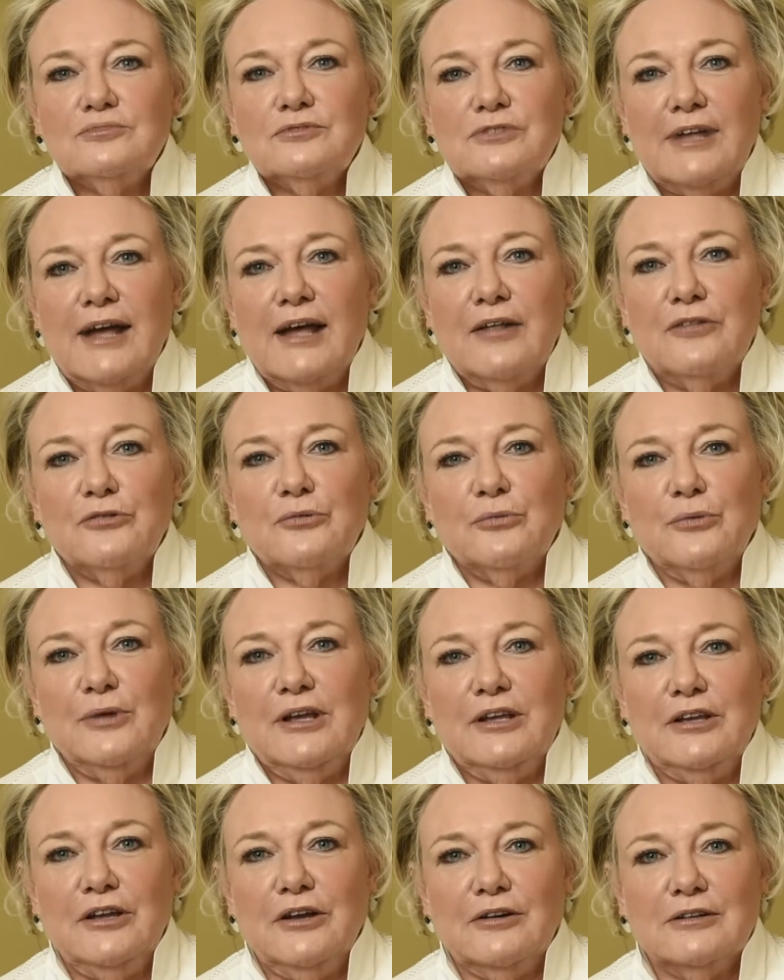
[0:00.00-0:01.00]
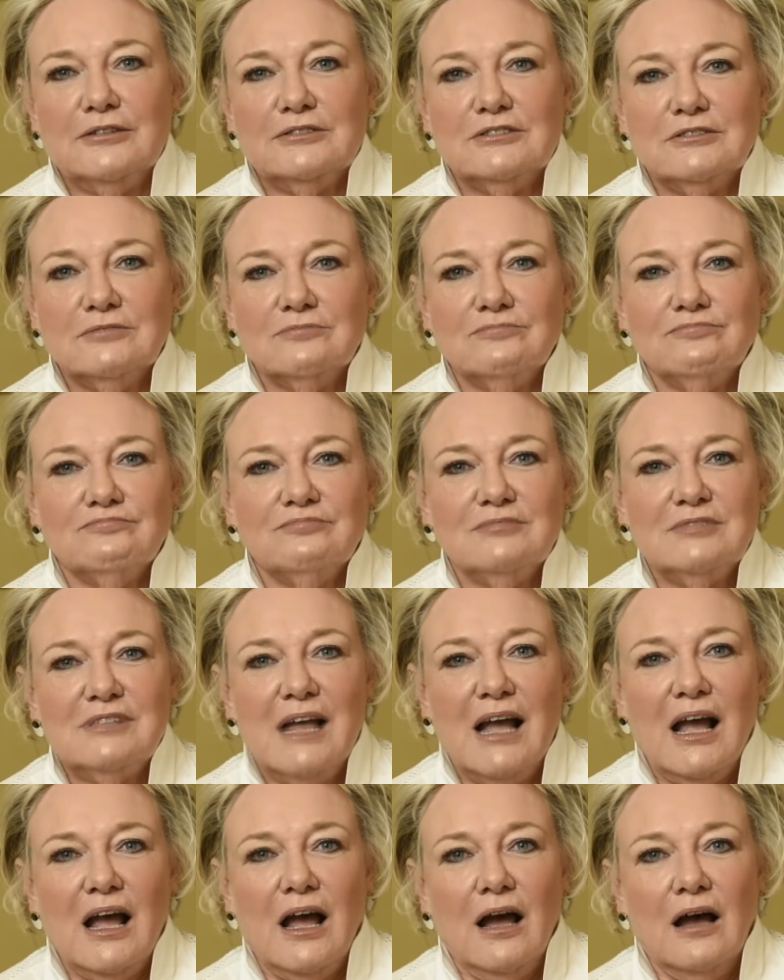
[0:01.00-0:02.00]
for that 3 years?"
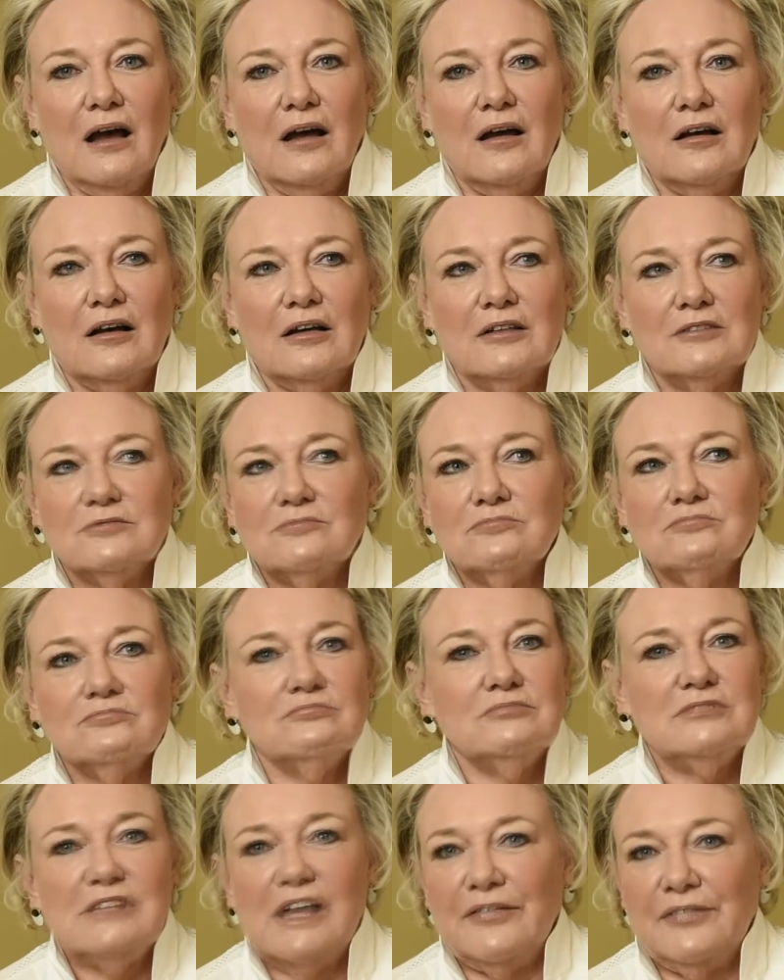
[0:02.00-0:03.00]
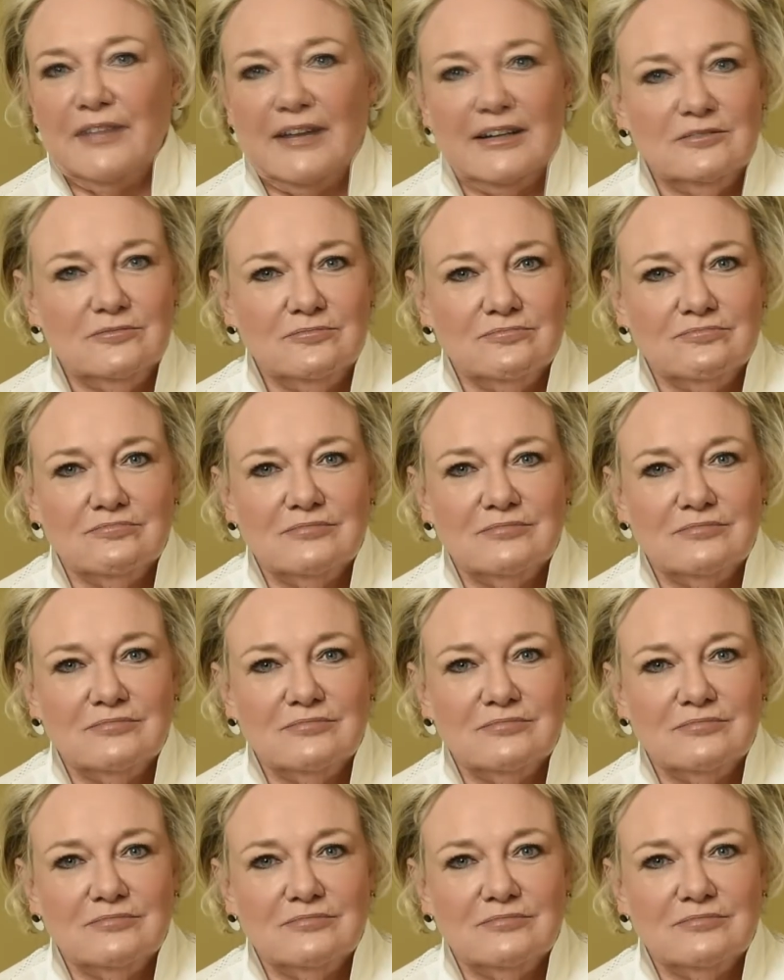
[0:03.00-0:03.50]
"Oh, nothing."